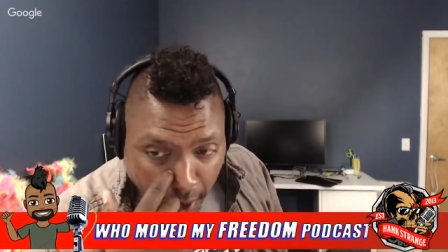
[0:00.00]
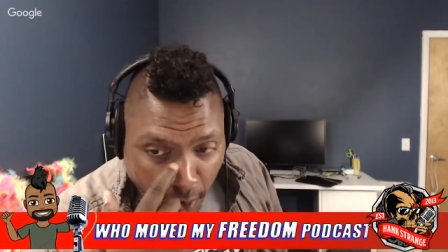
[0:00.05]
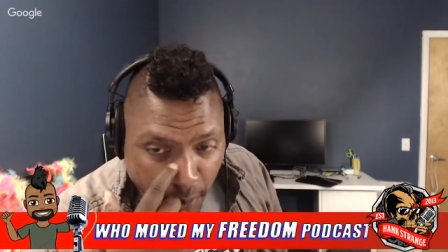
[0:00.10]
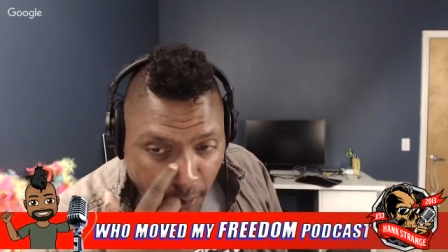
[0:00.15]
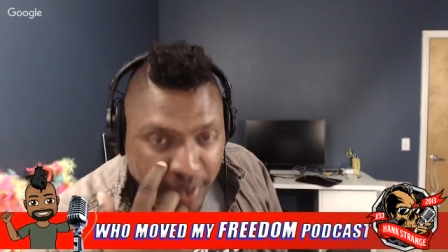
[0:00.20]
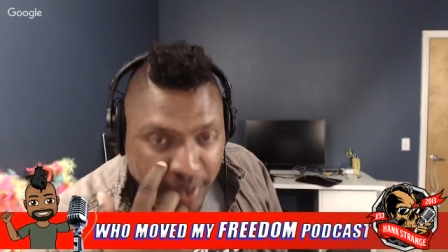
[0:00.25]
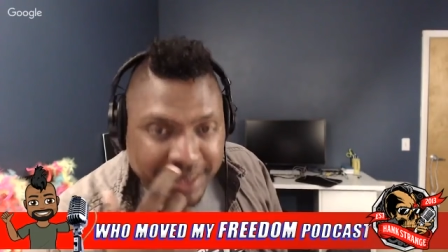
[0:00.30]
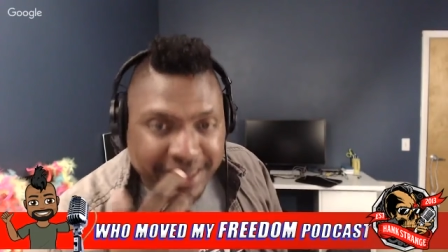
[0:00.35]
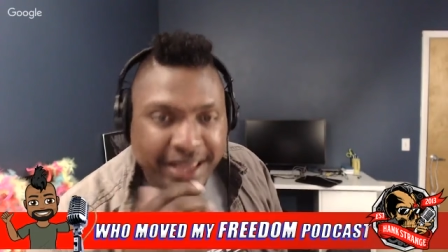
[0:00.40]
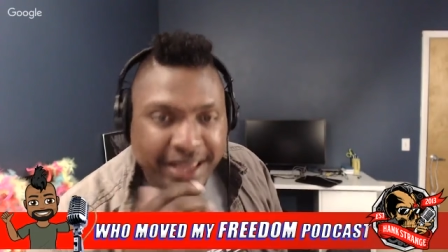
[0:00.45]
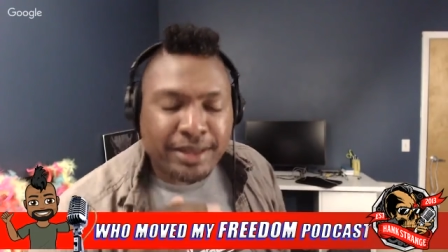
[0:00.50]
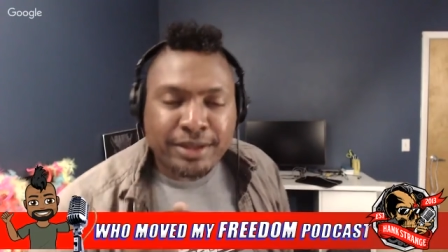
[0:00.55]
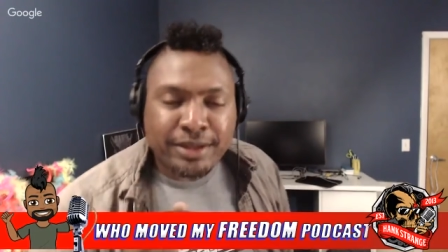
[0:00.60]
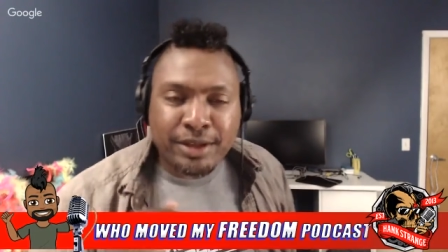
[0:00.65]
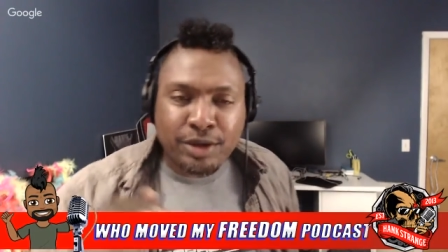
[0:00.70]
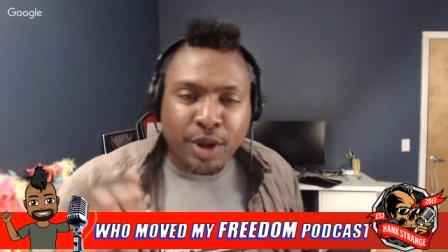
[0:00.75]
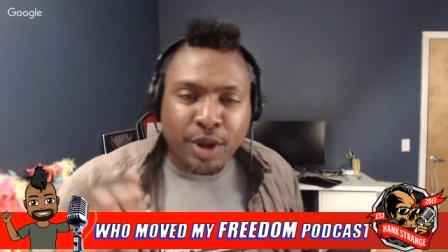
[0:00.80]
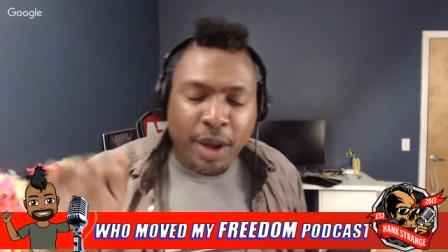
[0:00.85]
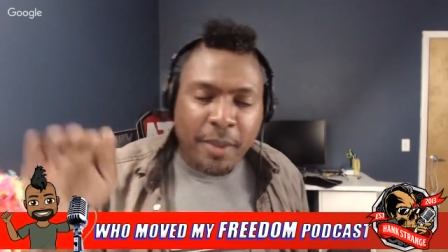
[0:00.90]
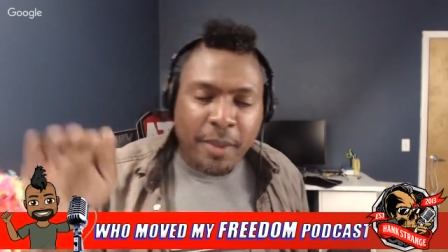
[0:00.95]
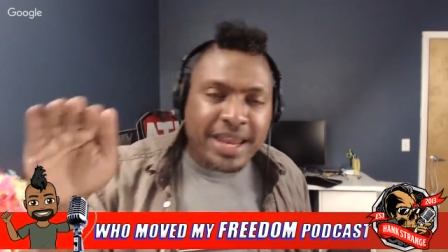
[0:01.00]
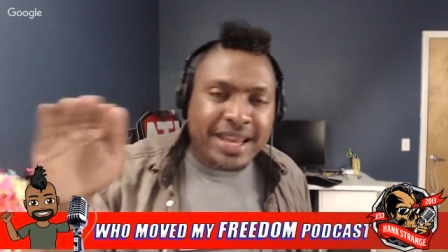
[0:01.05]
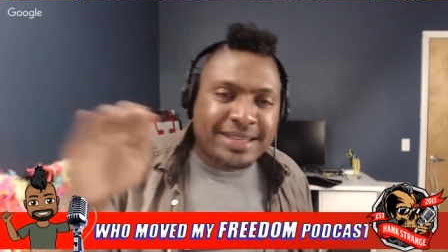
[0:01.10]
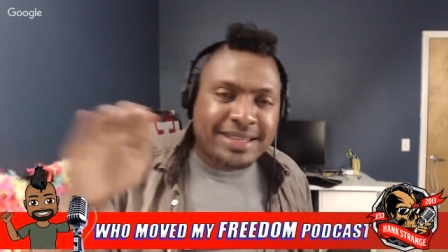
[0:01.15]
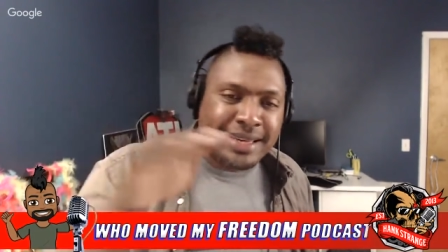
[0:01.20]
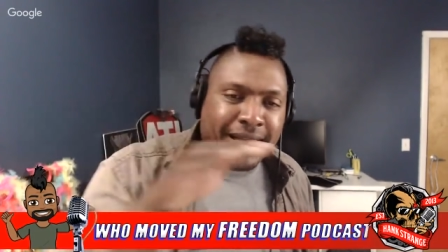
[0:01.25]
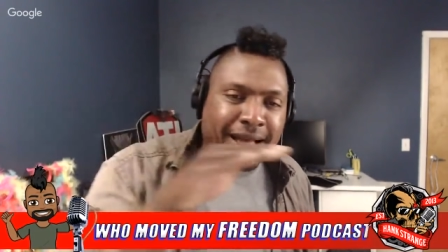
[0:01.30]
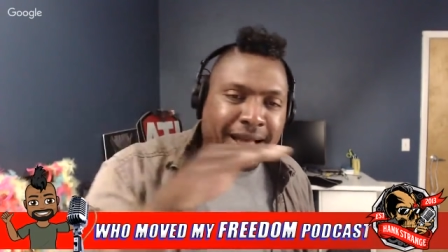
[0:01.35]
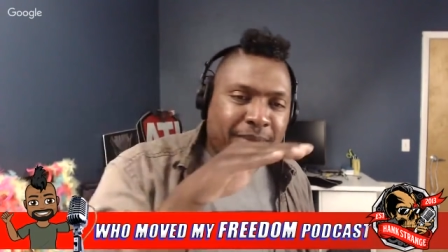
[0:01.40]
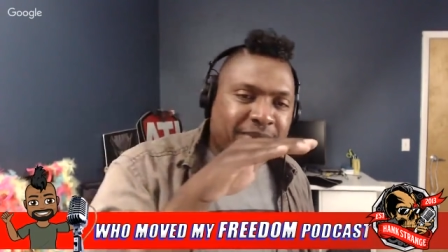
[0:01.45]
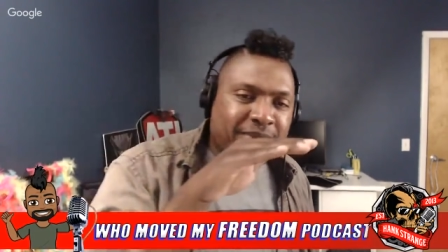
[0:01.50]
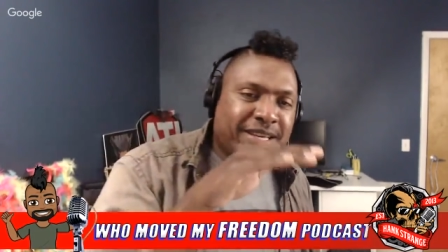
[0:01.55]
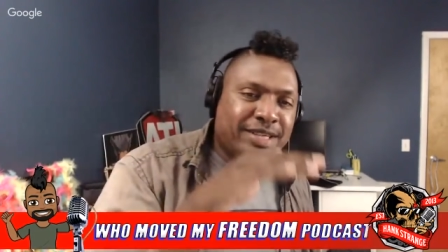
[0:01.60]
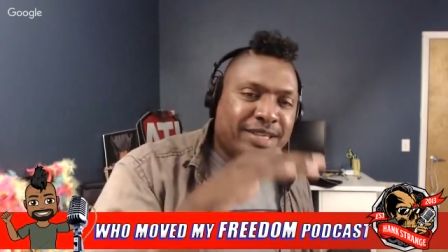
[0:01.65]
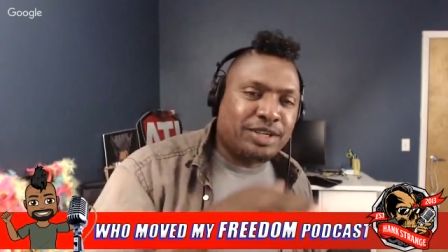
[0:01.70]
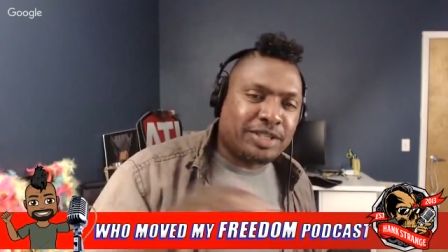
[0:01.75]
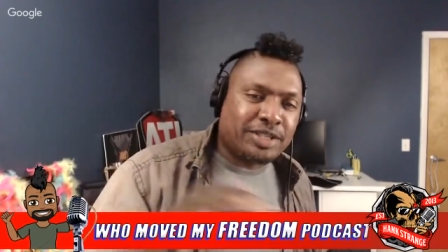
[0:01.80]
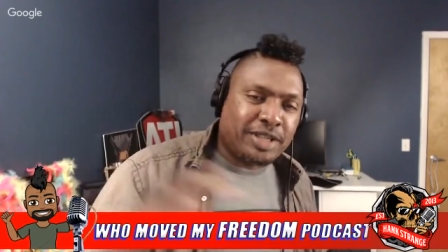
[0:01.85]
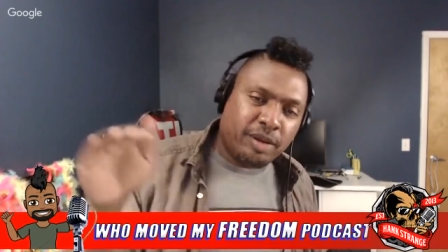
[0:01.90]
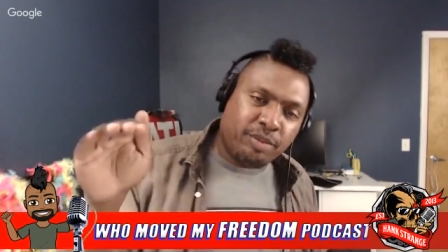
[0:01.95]
but they you know how many times they
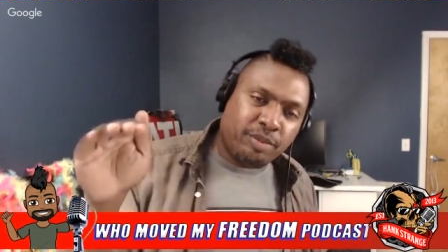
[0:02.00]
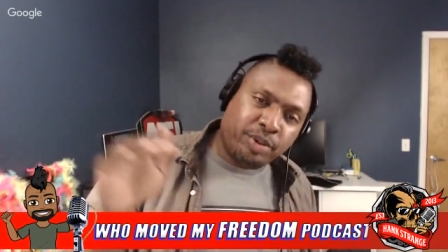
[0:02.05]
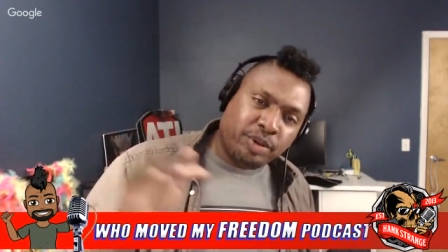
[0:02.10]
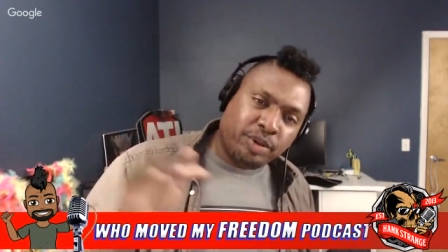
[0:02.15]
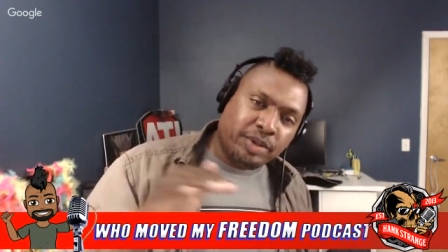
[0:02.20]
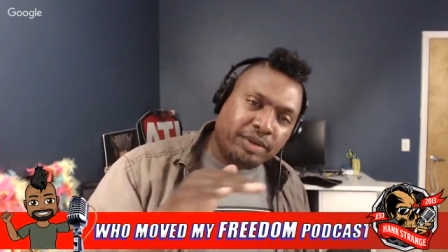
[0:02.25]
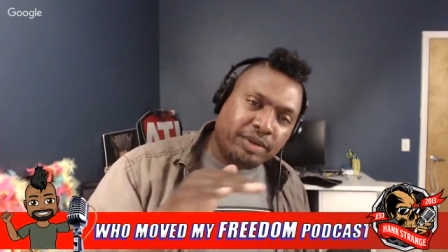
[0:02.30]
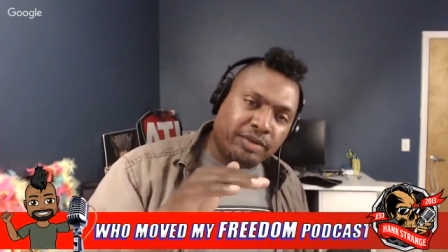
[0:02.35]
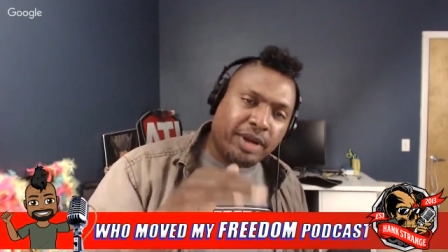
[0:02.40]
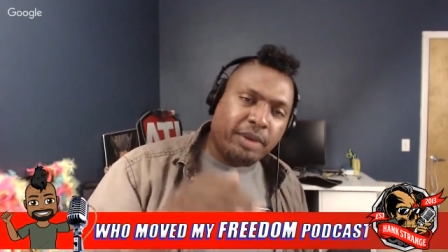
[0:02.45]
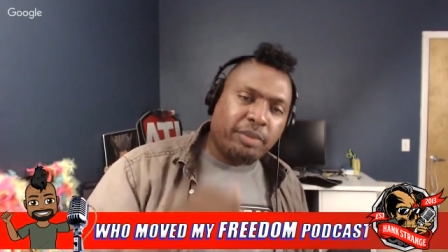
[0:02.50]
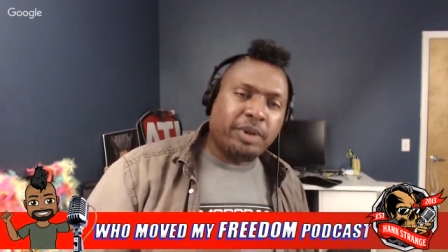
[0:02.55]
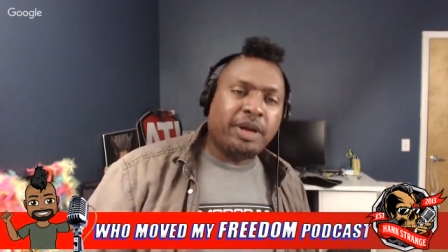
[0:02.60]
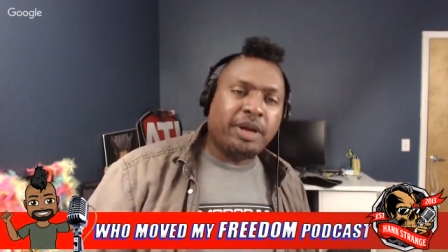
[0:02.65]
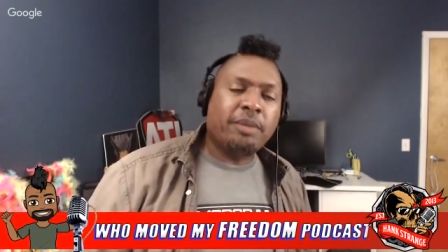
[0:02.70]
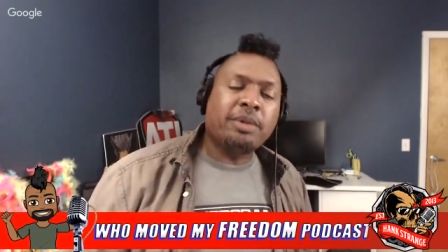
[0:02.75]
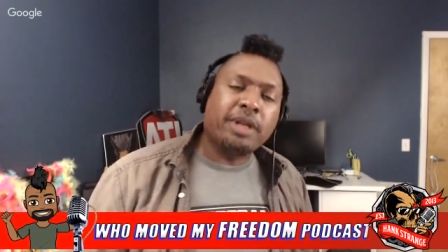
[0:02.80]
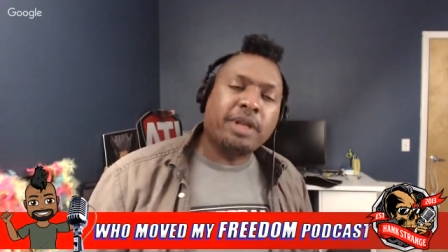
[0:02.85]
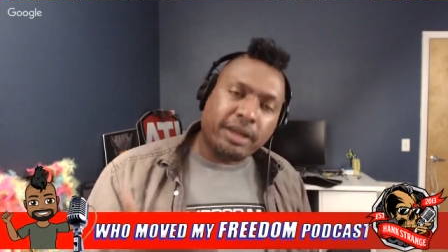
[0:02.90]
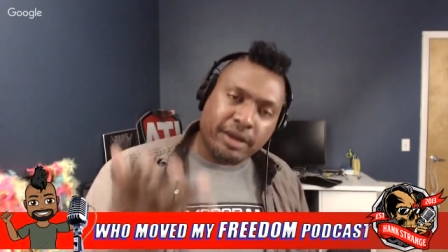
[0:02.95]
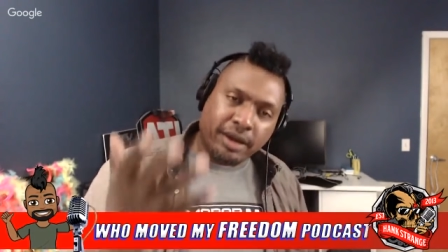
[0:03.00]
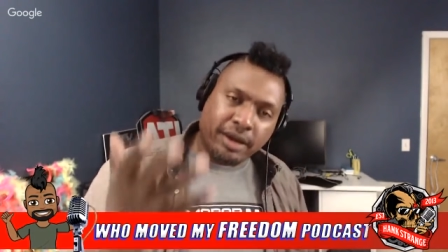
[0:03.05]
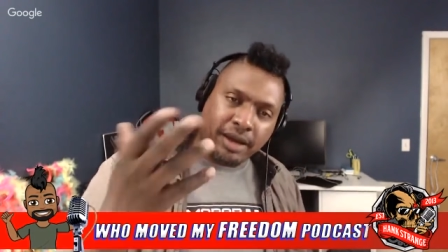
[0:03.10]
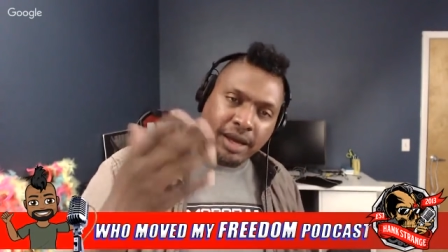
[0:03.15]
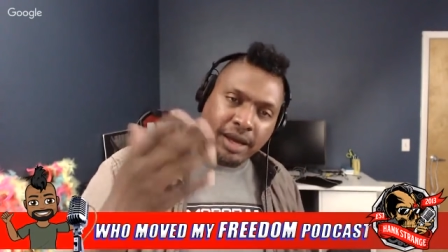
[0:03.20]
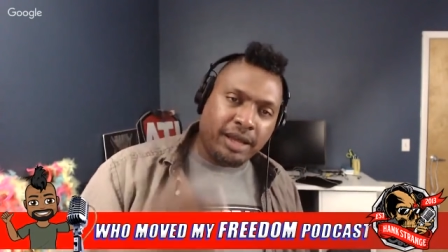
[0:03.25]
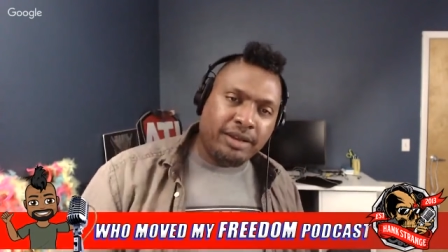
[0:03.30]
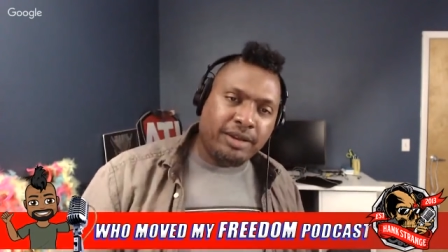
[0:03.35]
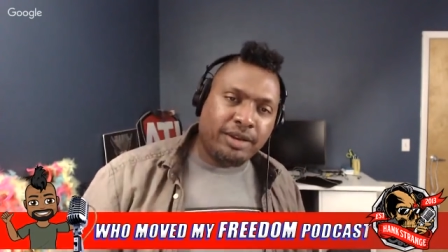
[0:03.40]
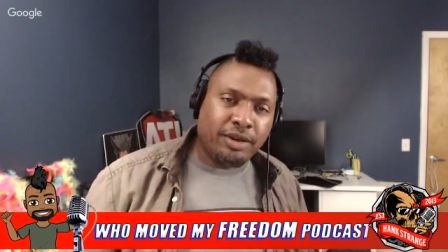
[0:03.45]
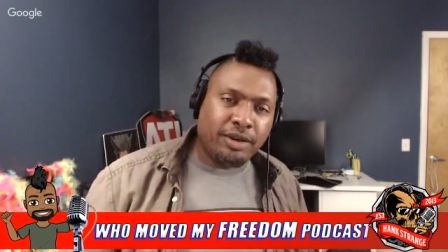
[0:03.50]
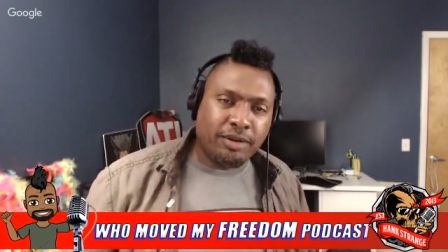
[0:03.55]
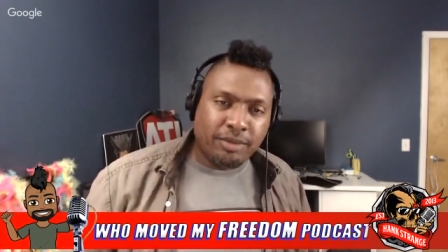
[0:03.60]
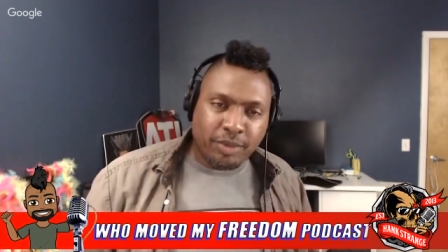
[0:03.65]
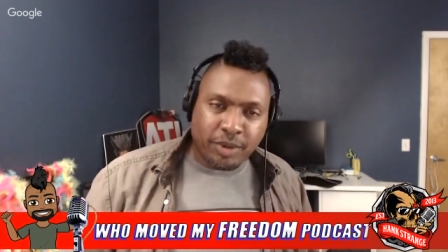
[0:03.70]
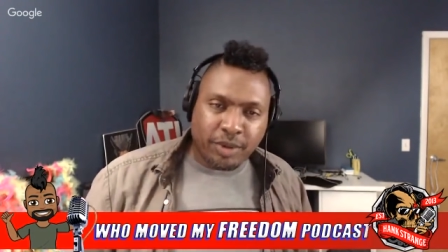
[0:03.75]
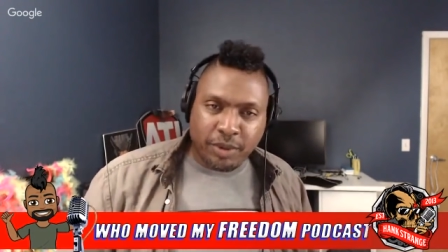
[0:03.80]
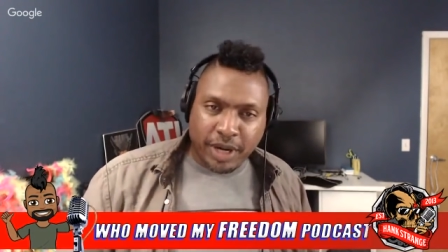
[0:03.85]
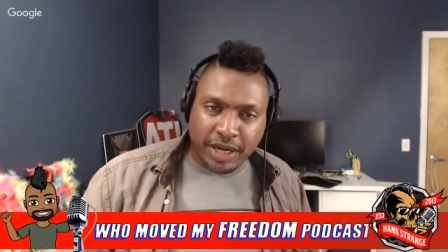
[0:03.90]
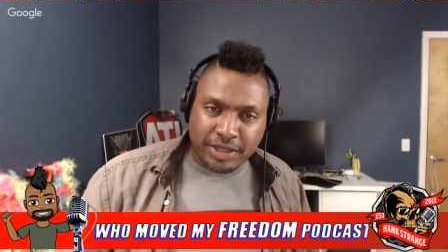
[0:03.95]
just like pulled in right behind me, like, go ahead, dude, we
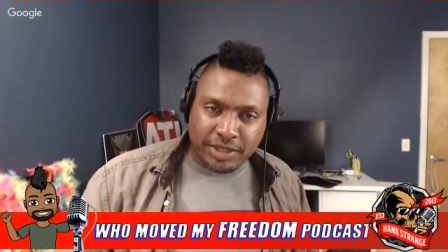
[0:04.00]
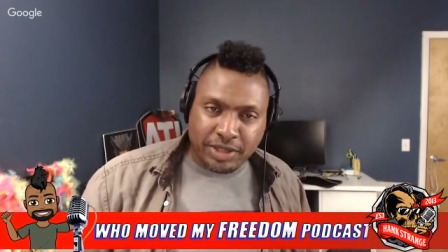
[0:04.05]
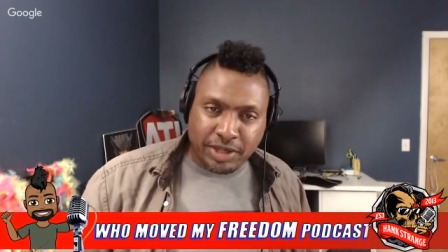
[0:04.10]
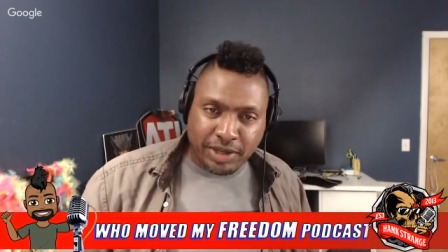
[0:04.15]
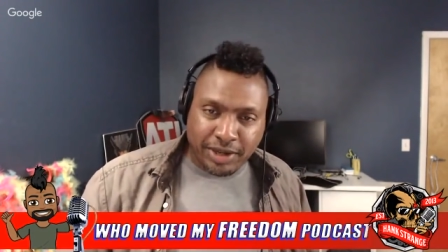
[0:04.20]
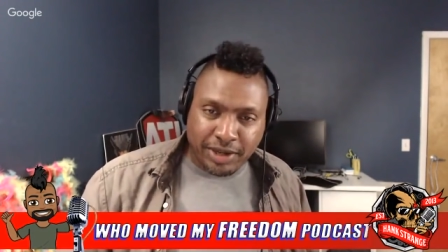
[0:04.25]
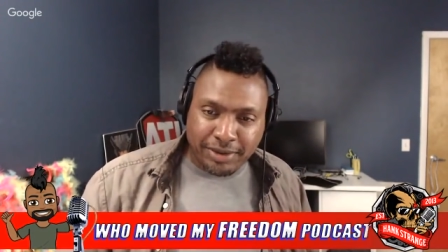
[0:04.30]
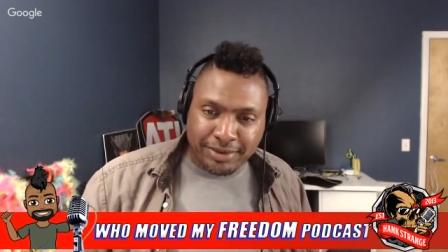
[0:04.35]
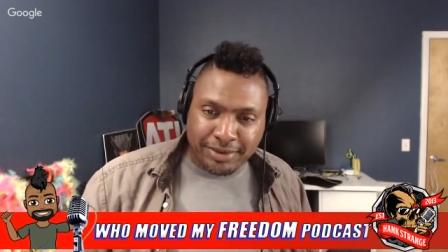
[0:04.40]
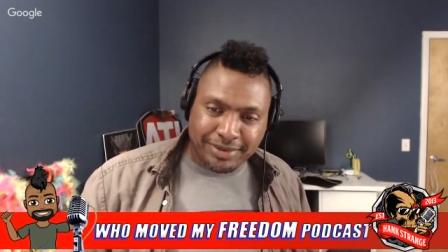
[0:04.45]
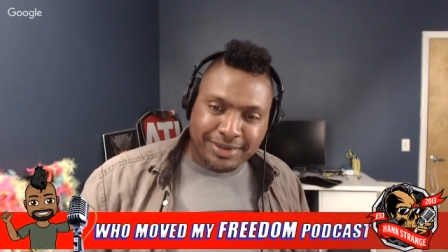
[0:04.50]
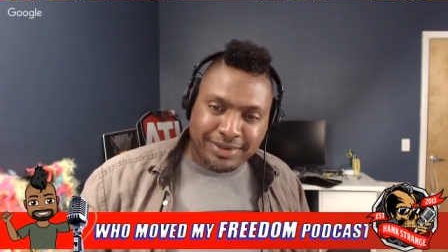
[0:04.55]
watching you.